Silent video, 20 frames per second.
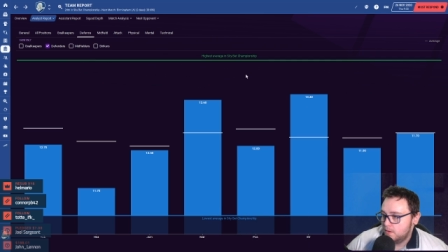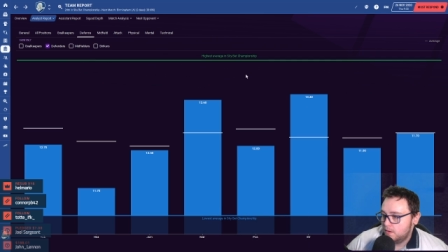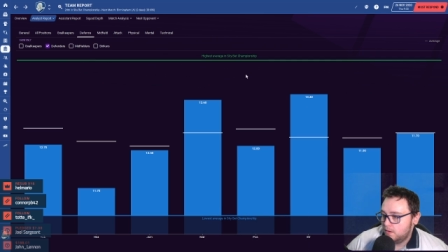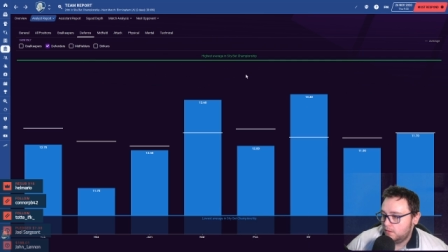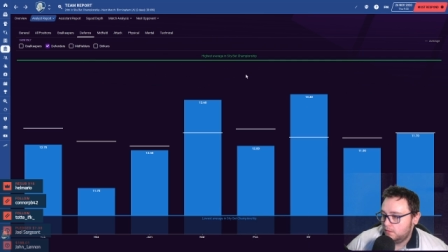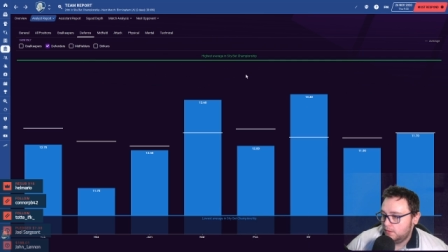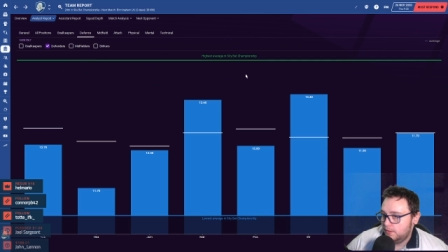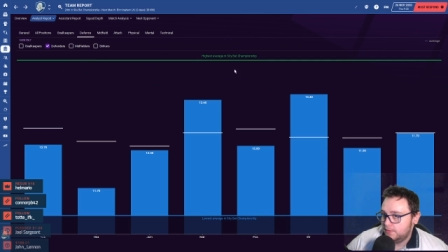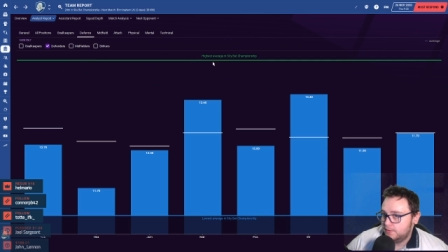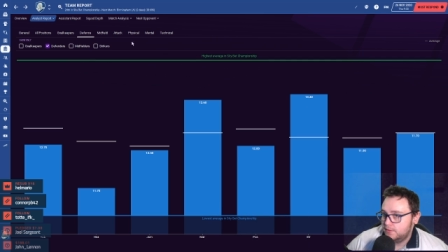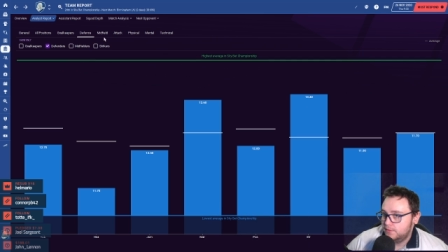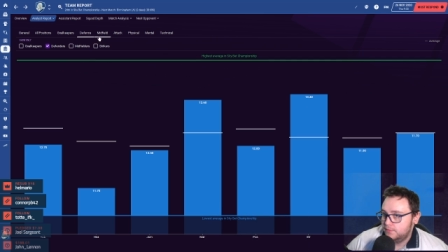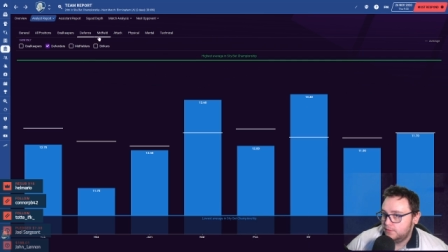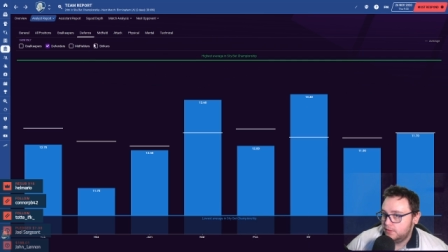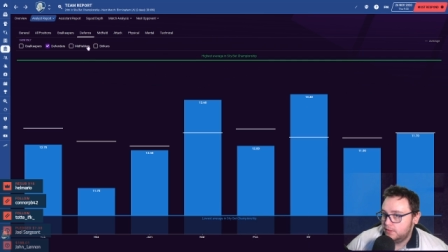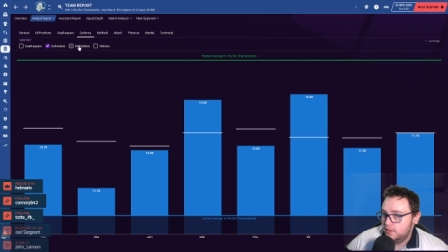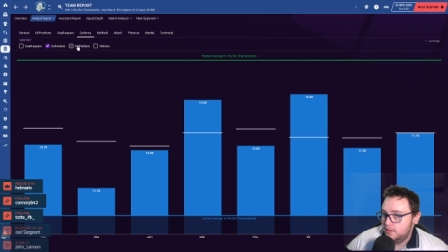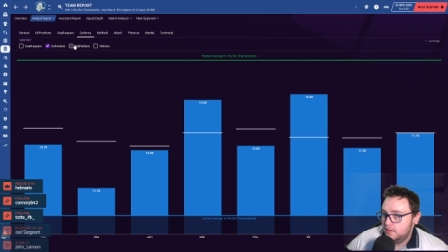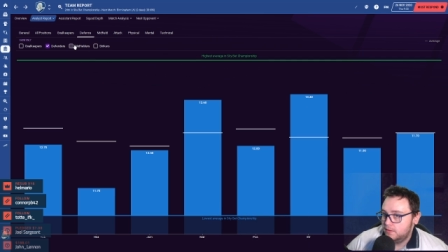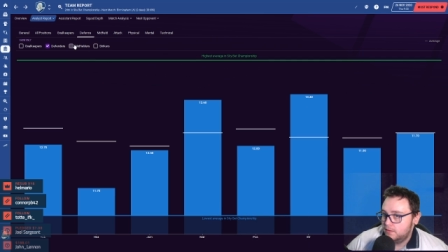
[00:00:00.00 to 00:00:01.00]

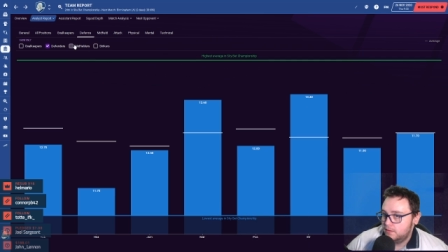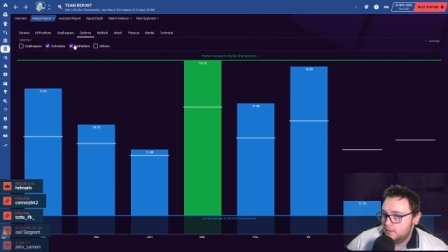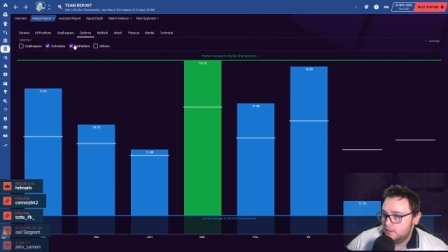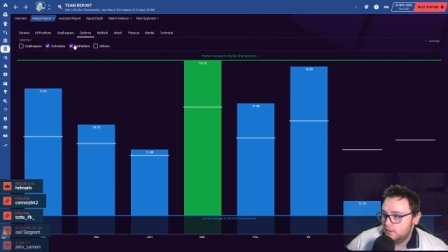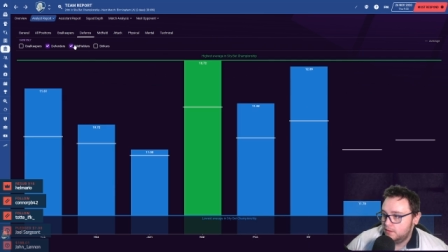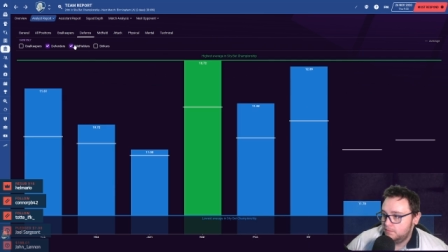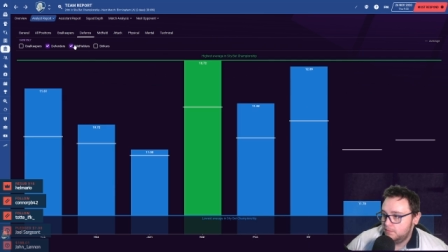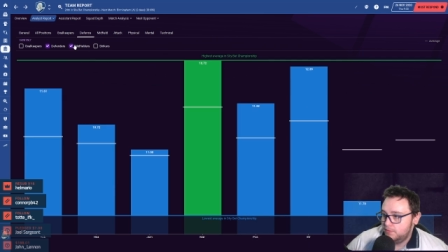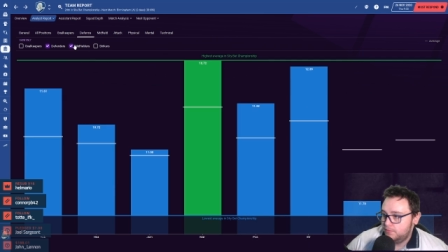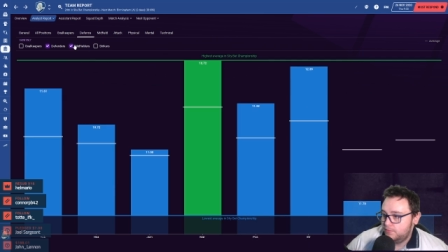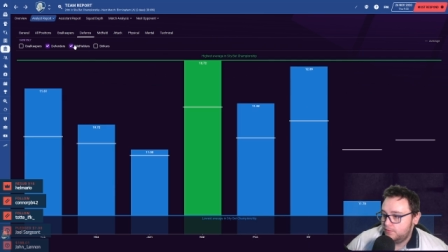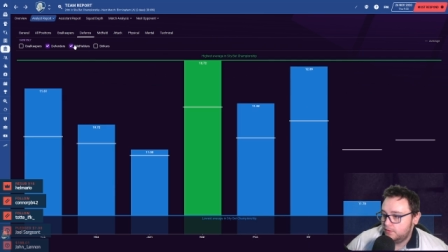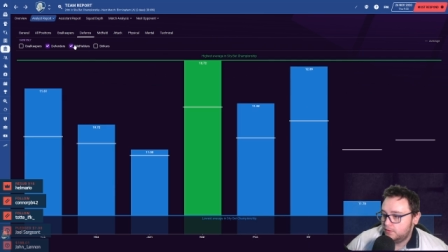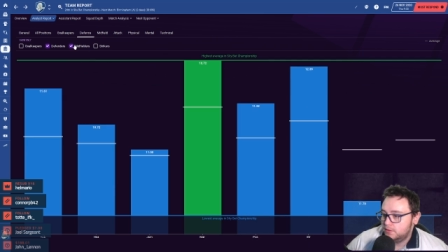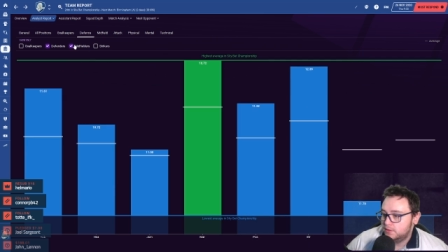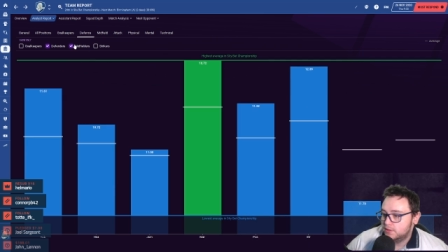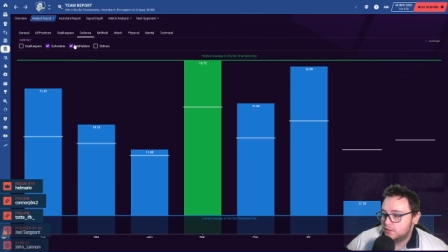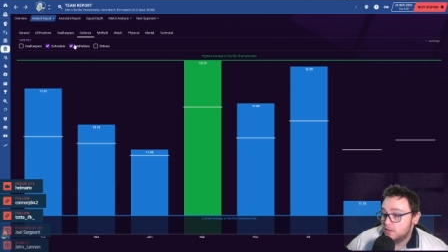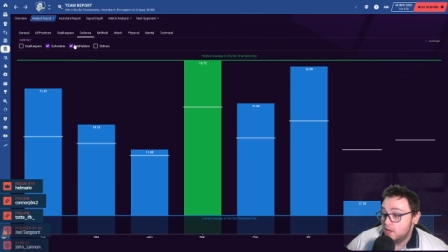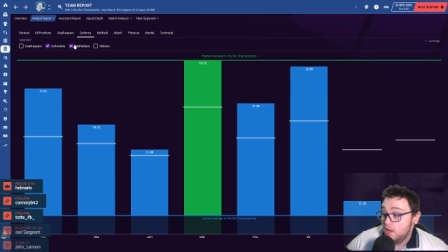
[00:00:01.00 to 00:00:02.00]
Collectively,
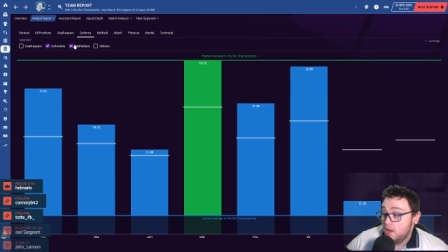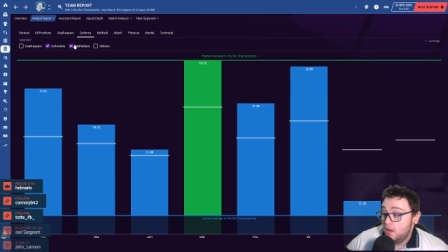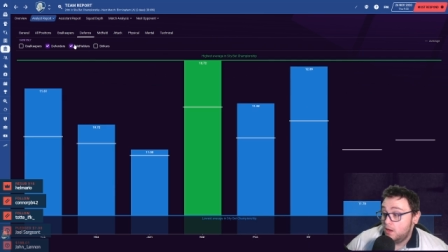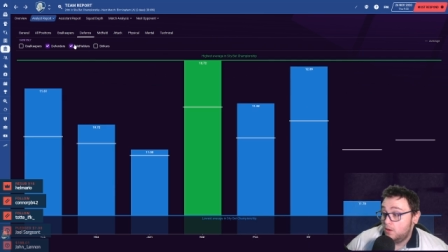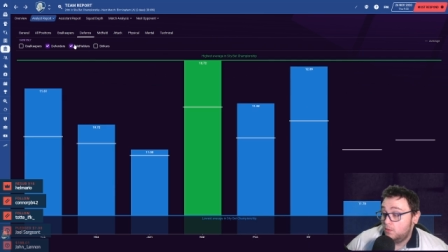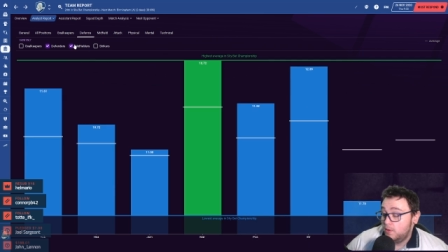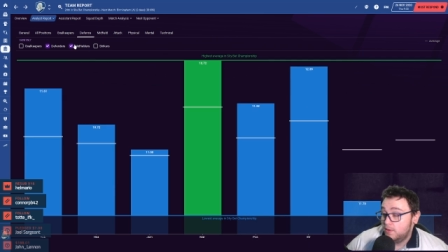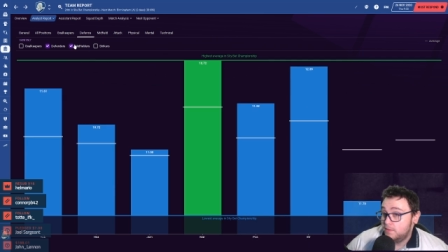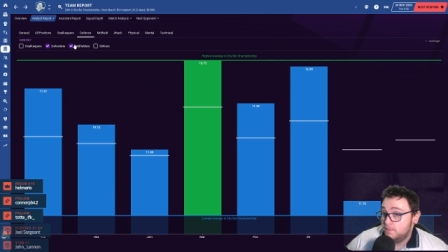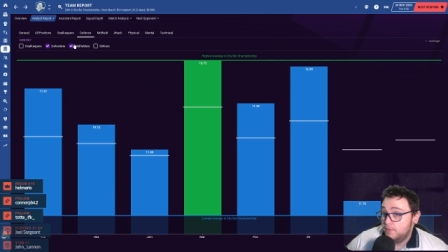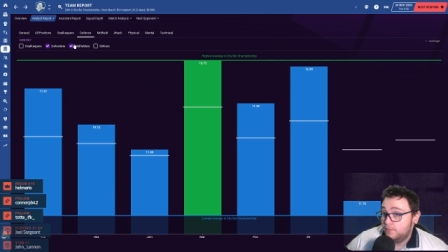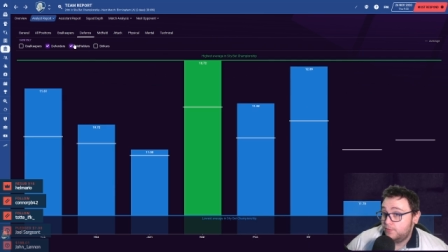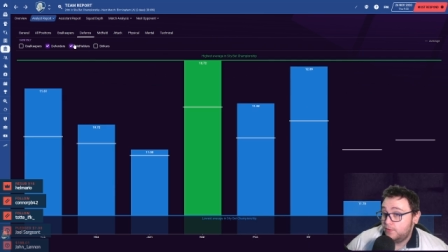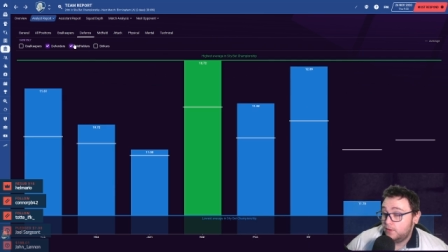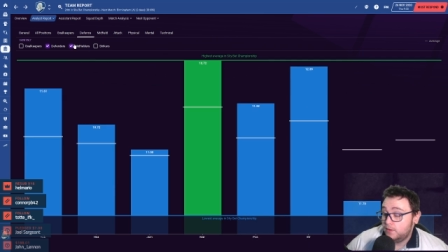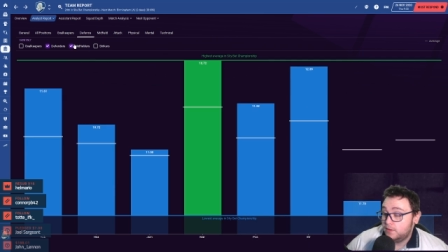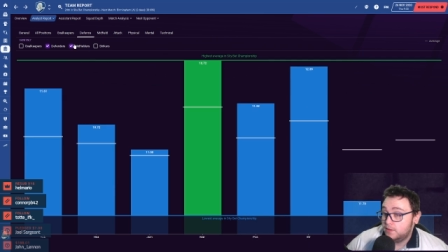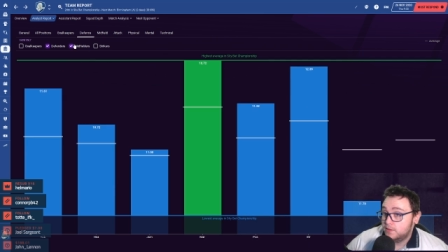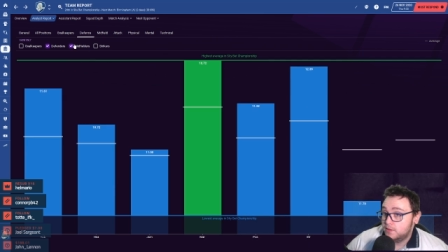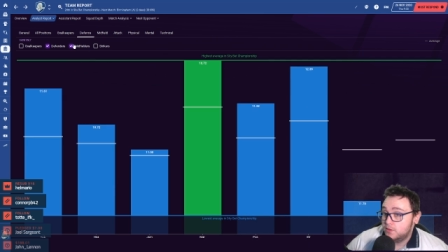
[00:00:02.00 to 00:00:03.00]
midfielders. Oh, with the
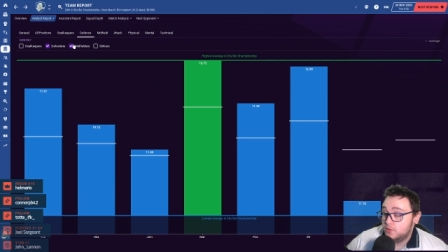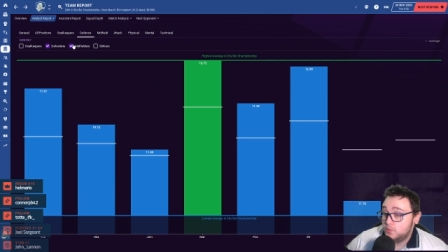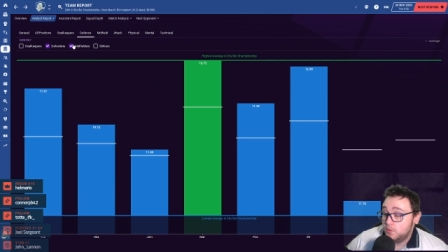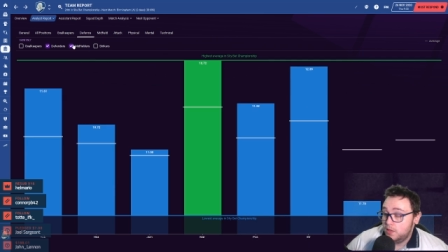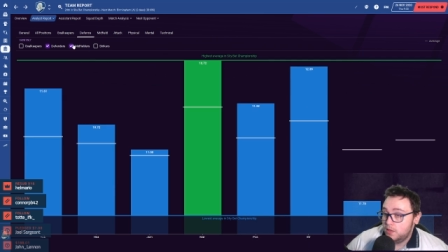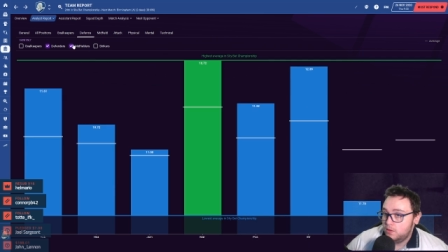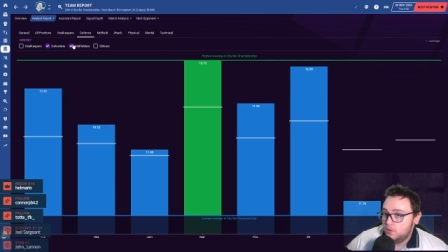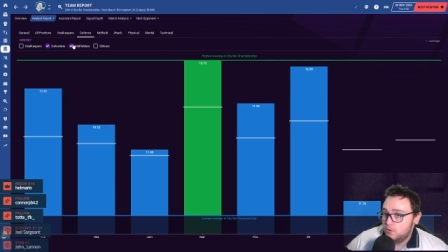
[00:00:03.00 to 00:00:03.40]
midfielders as well.